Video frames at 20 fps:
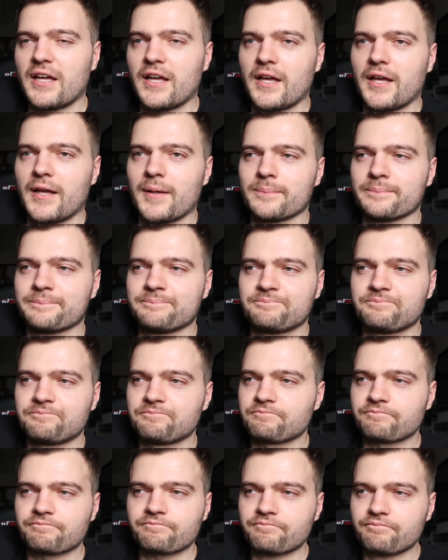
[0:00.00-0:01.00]

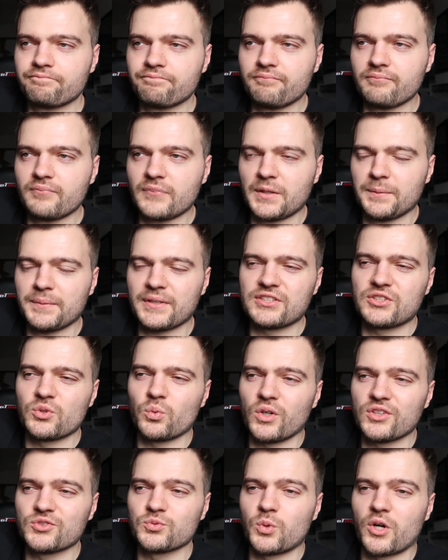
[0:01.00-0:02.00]
Because it
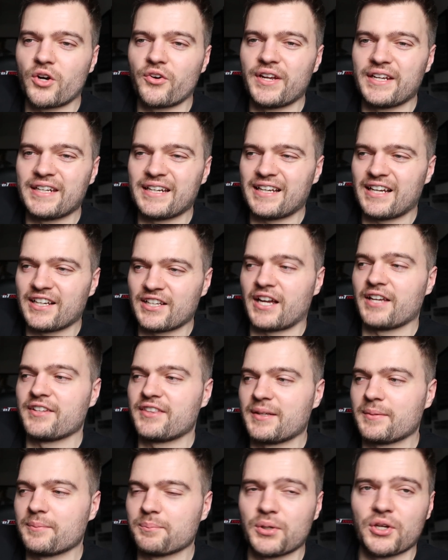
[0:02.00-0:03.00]
was worrying. I
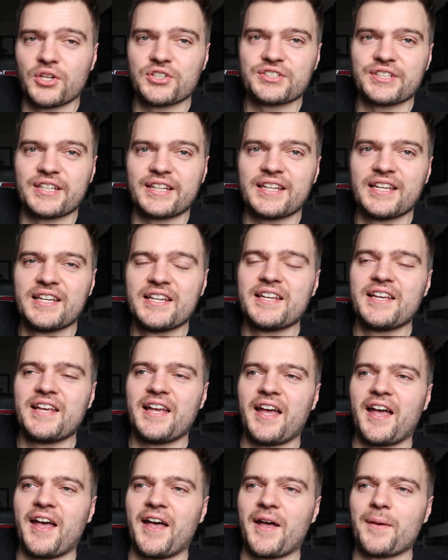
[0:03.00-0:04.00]
think personally,
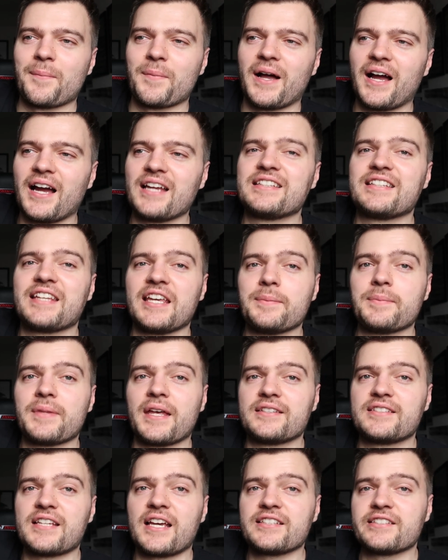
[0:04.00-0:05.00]
I'd keep
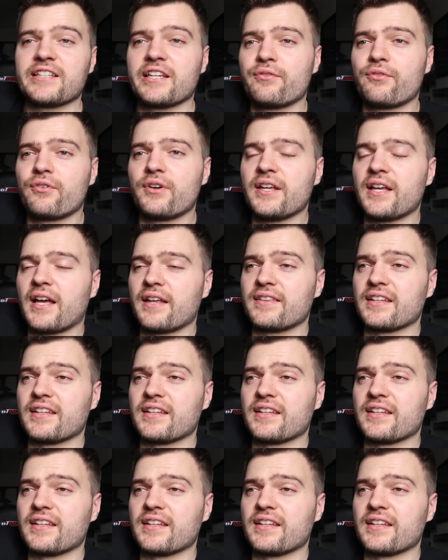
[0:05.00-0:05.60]
their test livery.